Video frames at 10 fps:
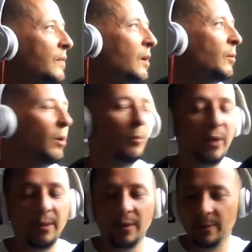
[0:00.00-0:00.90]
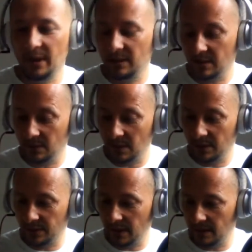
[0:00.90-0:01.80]
Well, me and my mate
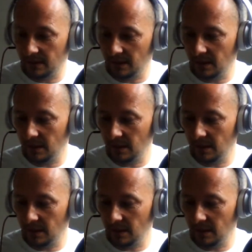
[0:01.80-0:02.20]
designed round